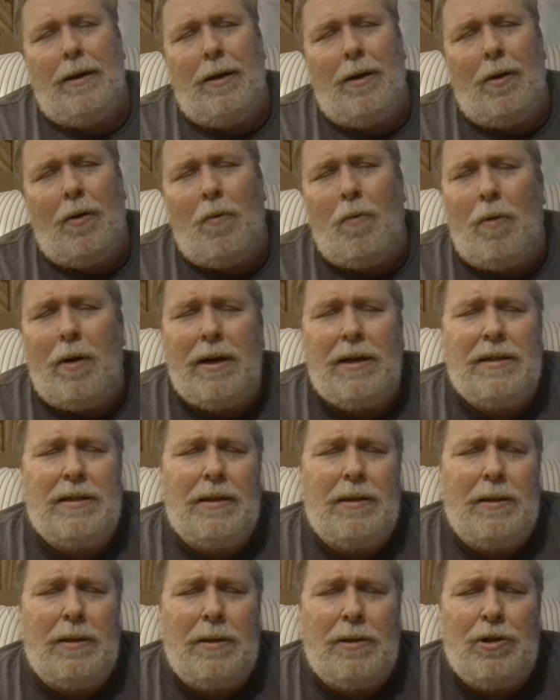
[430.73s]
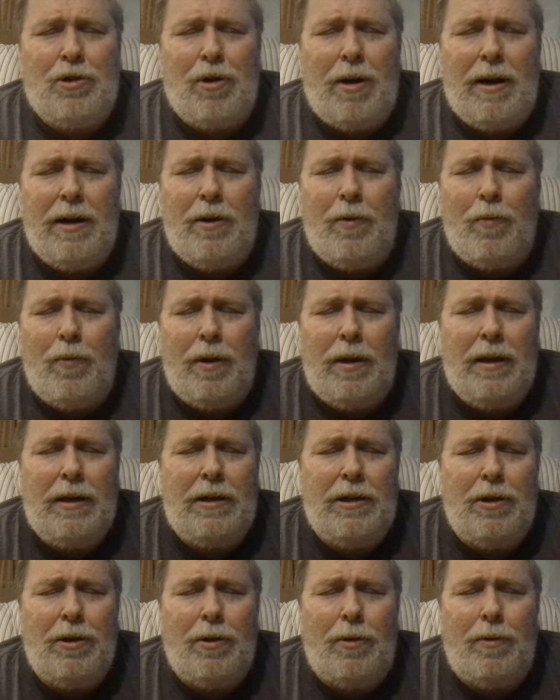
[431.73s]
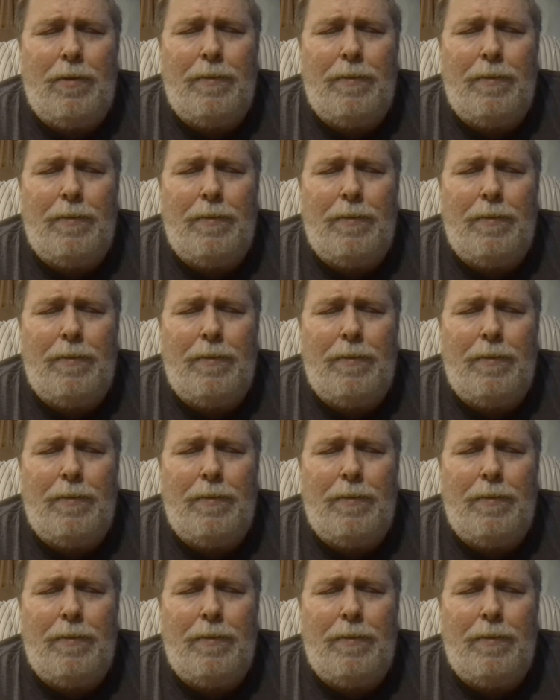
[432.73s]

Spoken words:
What is it they're trying to really do?